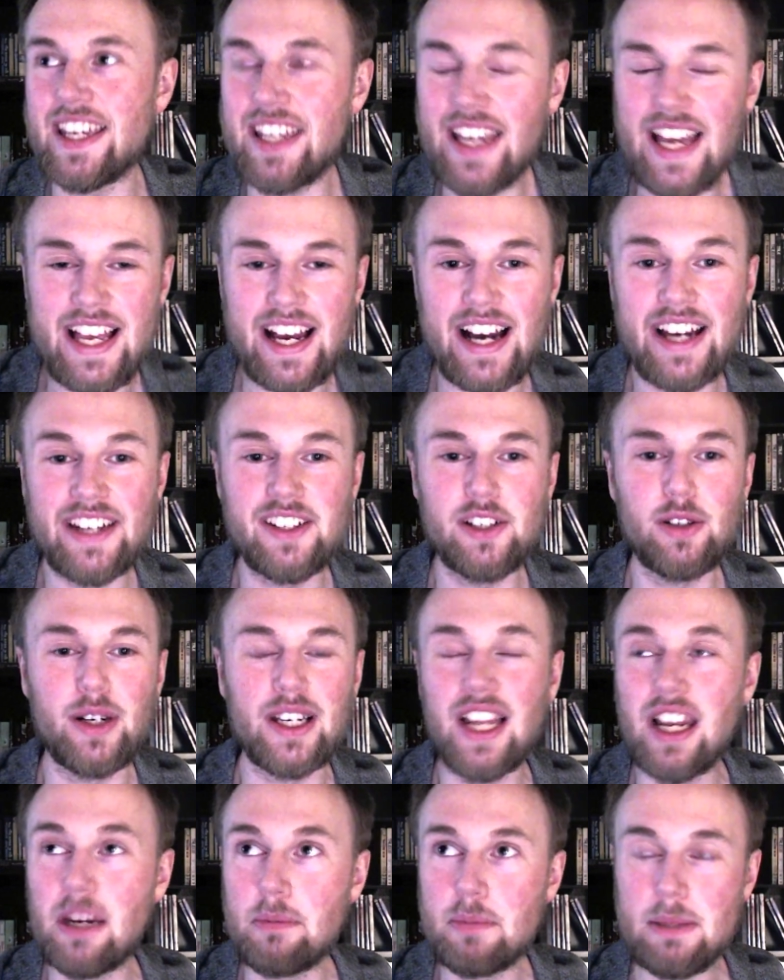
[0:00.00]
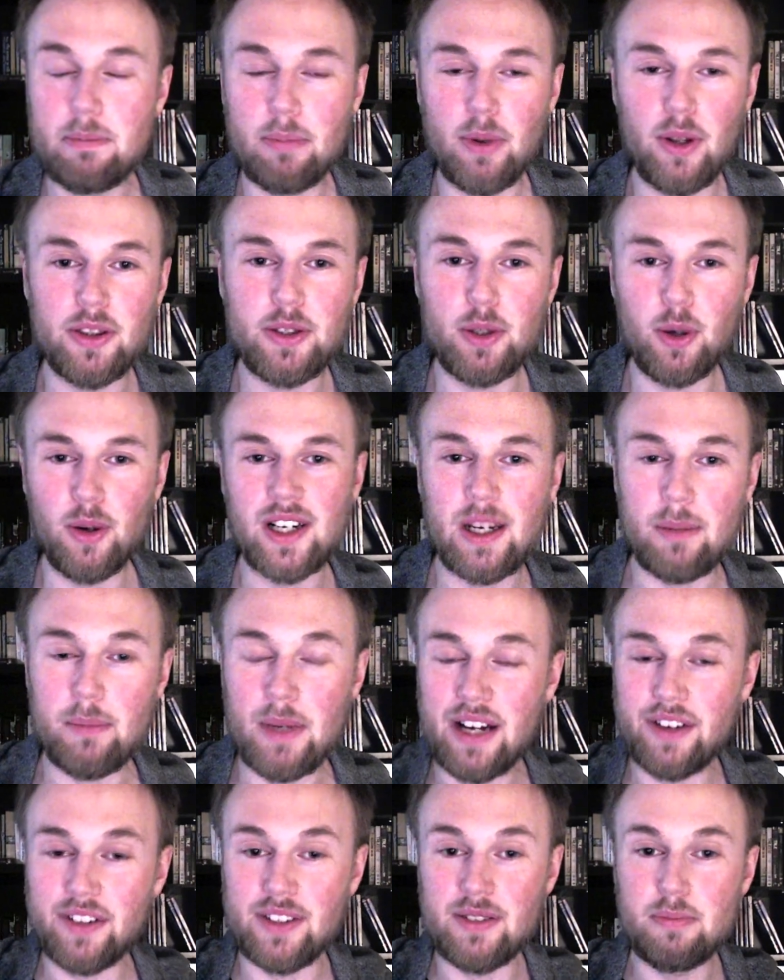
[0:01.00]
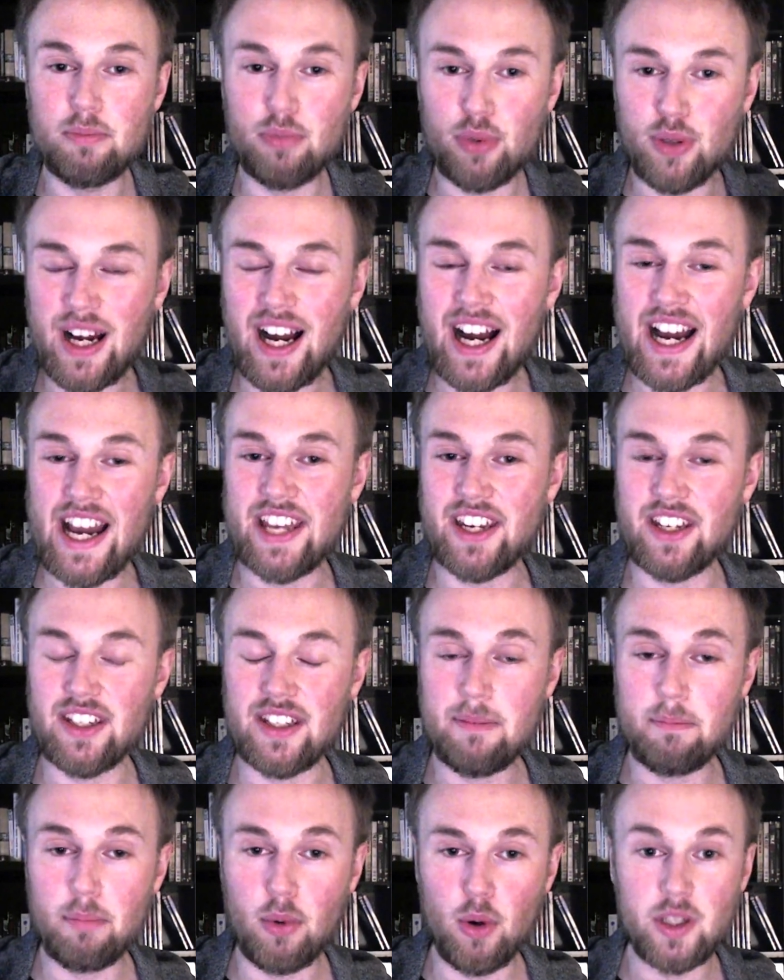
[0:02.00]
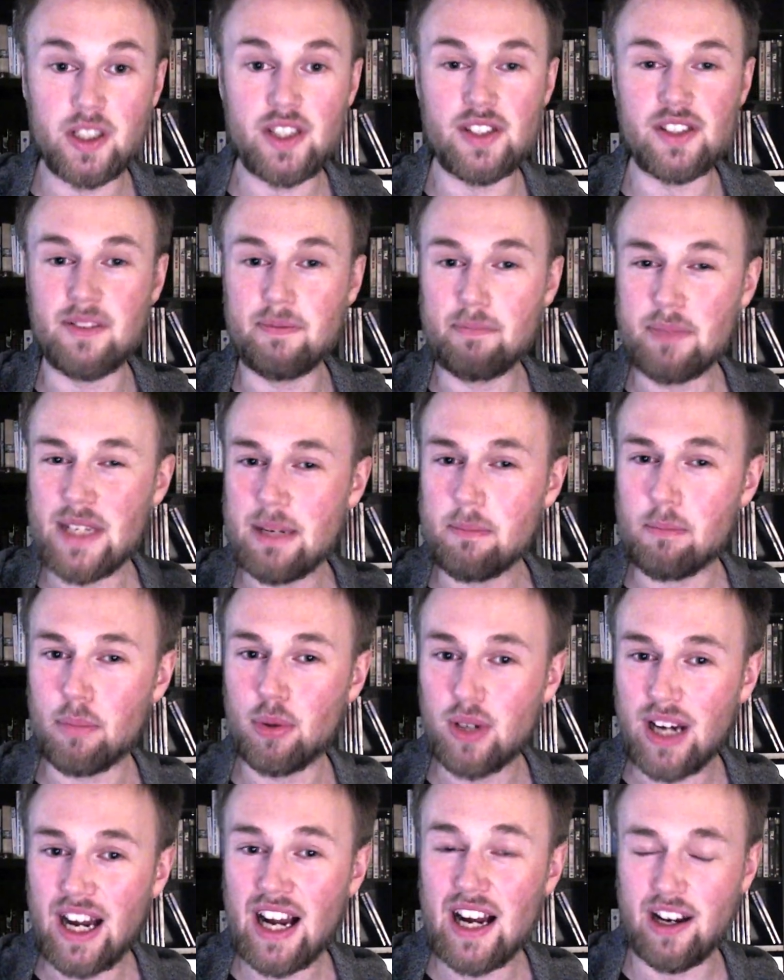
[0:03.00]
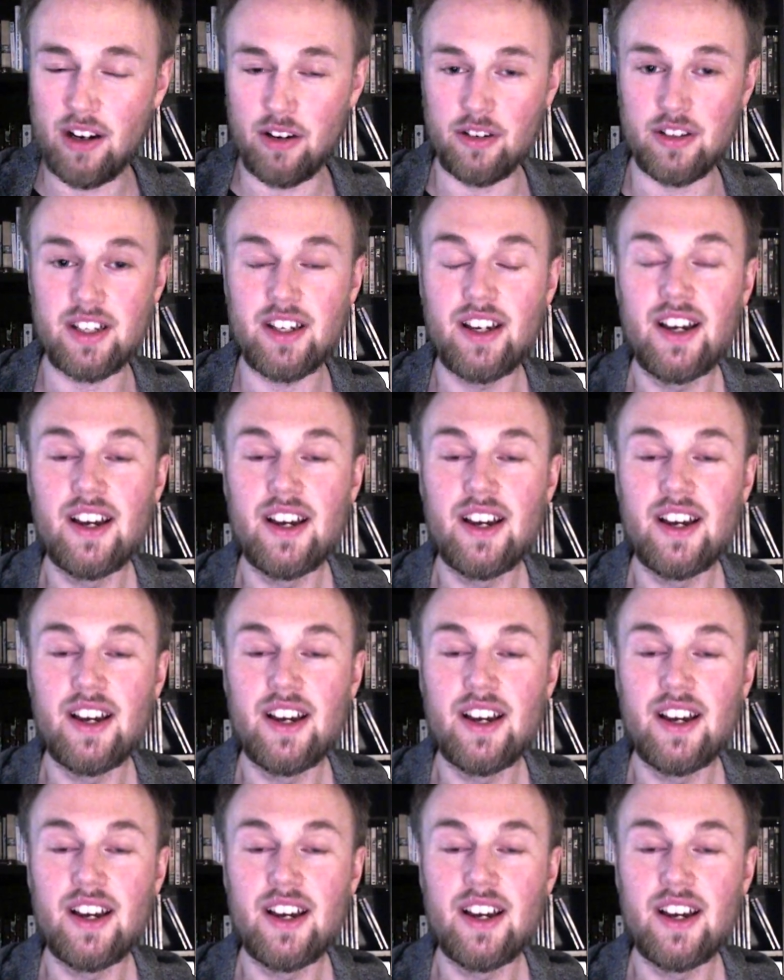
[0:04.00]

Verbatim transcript: Yeah, I know a lot of people talk about pride and the importance of being proud,